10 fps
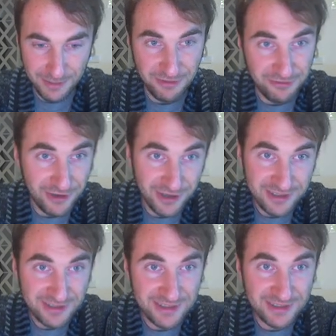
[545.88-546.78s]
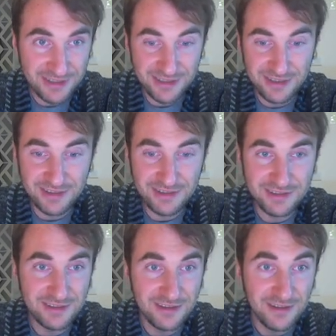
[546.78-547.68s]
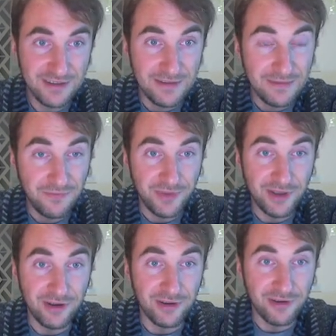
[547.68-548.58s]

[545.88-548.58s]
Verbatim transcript: foxes are